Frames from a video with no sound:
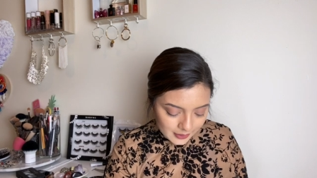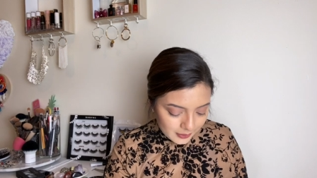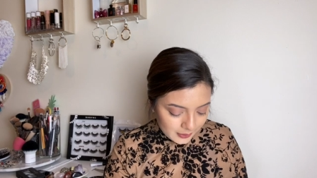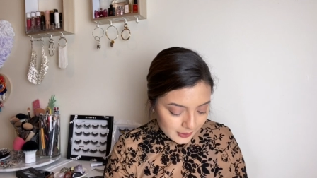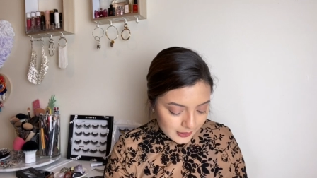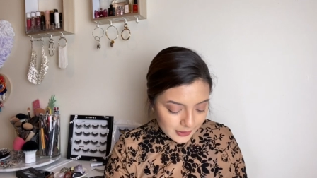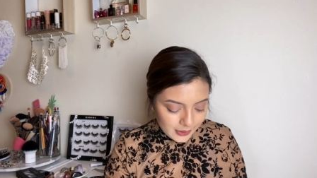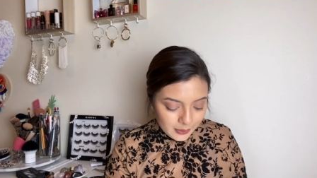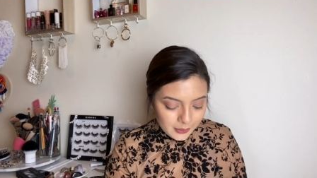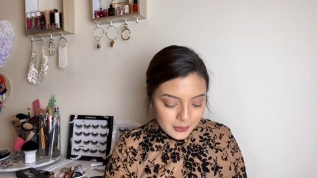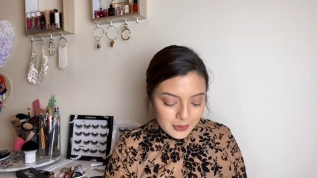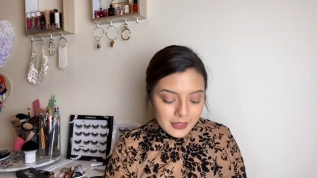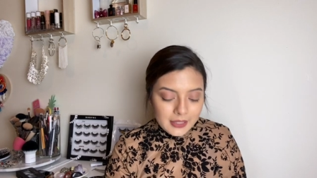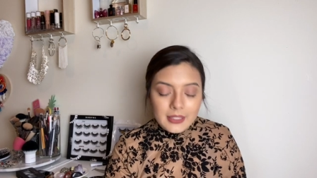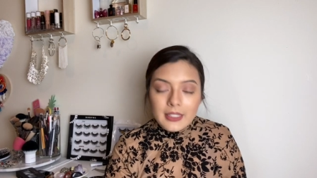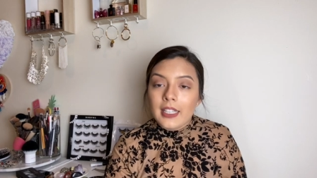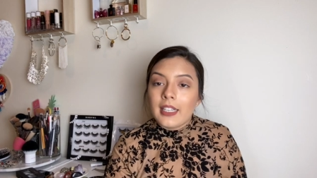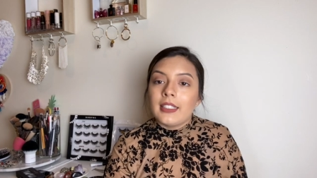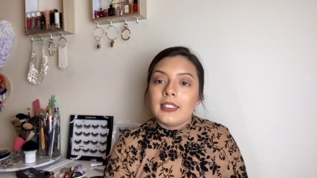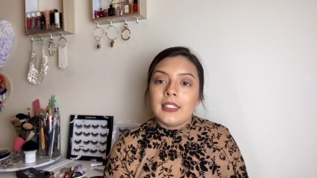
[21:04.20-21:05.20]
only knows that
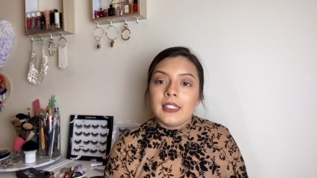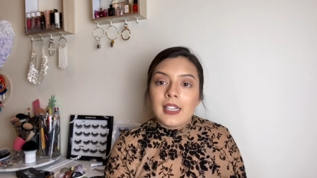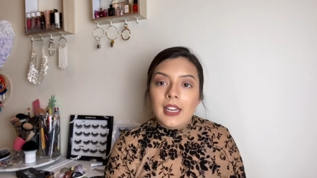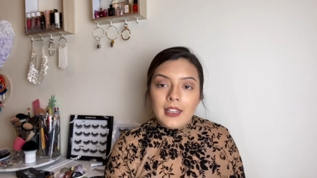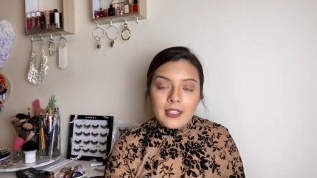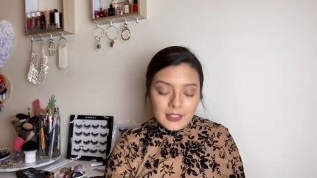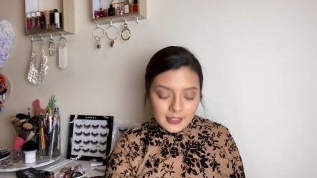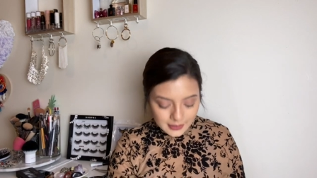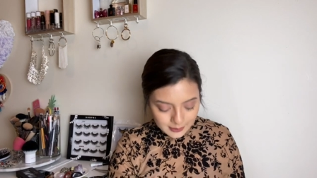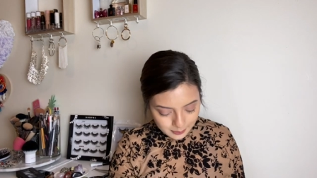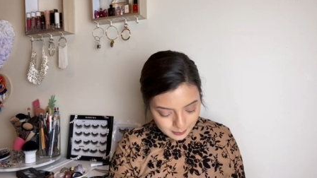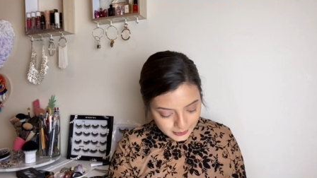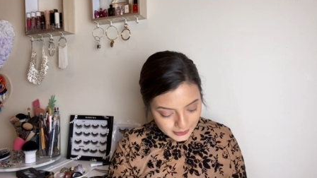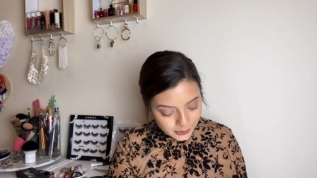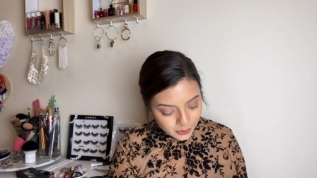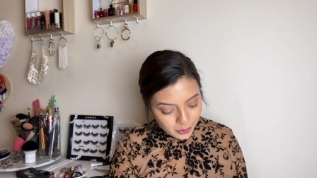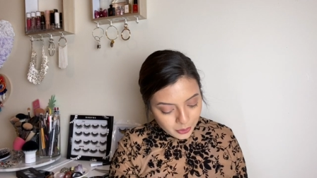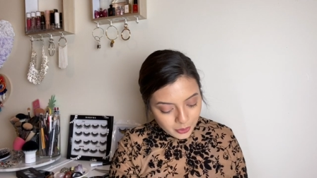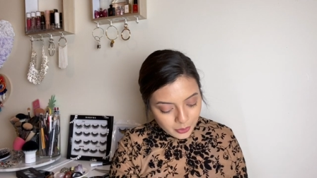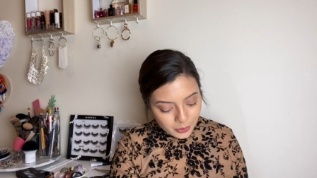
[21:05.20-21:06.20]
that is not going to be
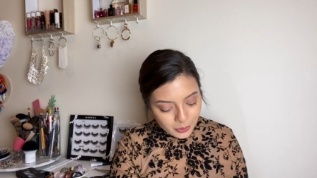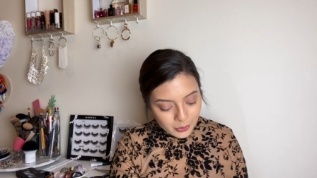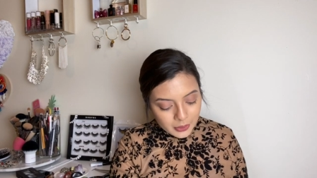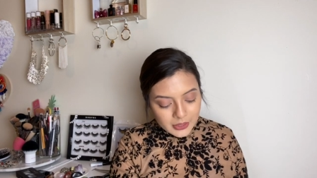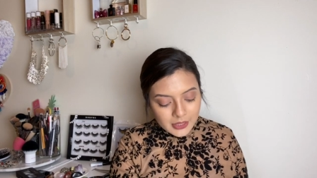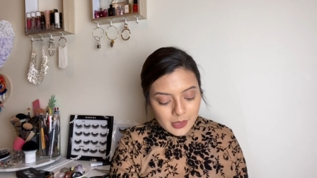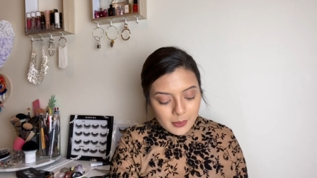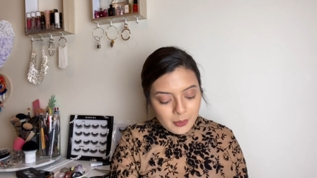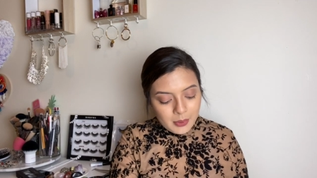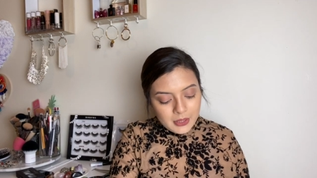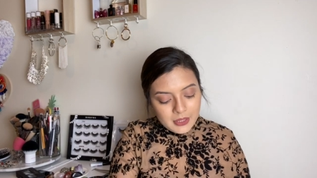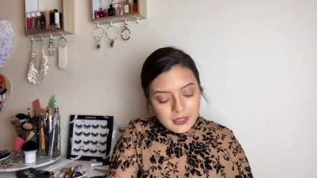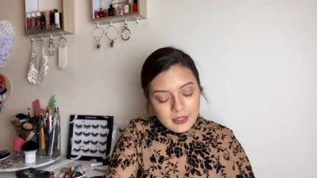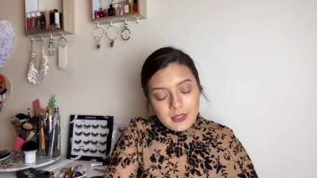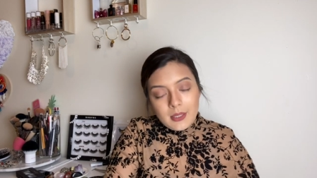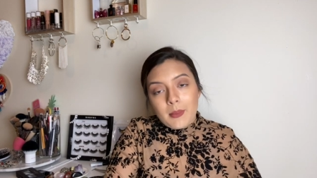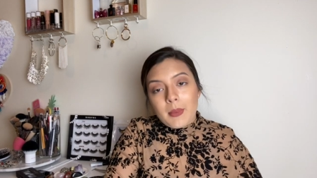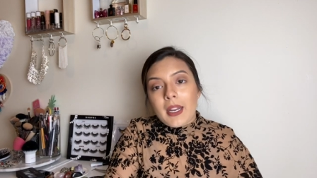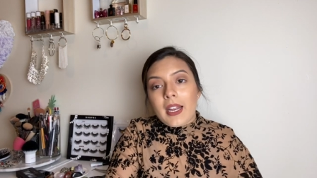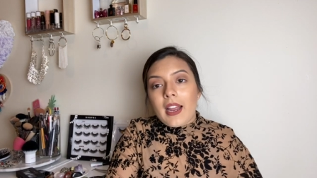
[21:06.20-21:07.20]
true once I put this
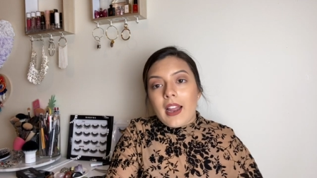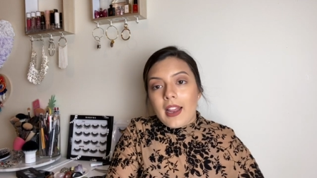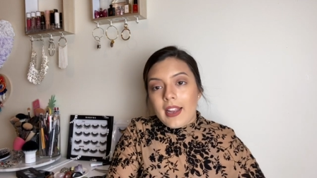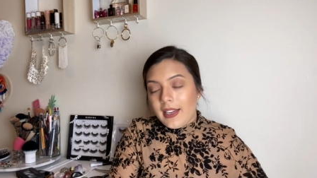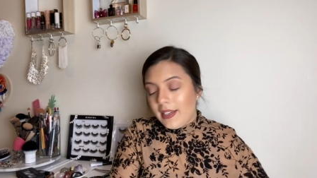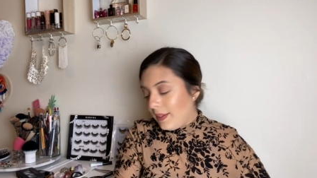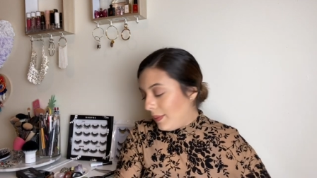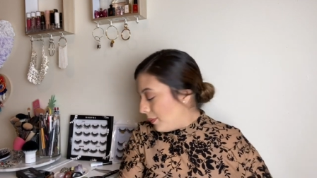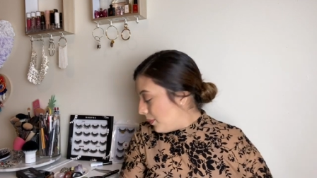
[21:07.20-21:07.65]
on my eye.